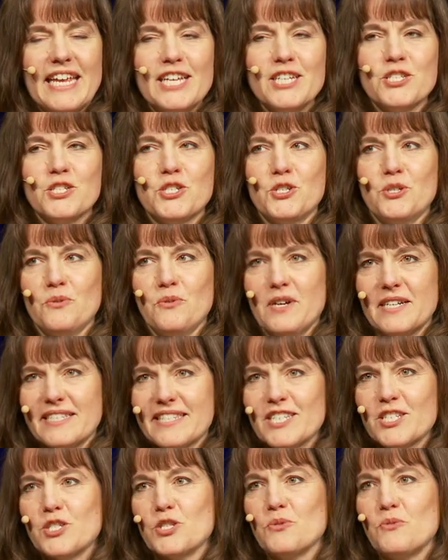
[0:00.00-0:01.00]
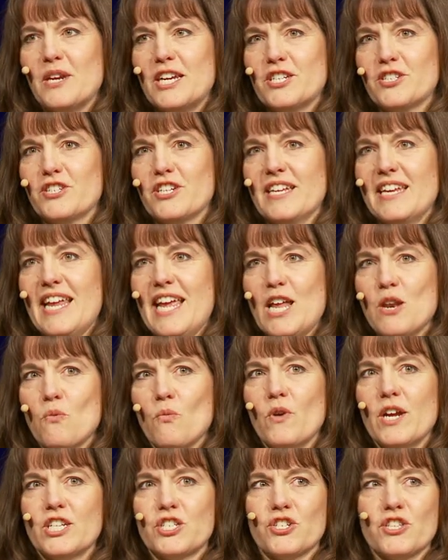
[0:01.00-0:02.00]
into a situation in
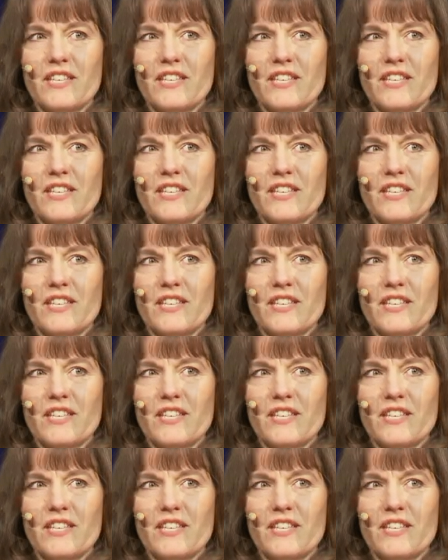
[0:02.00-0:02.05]
which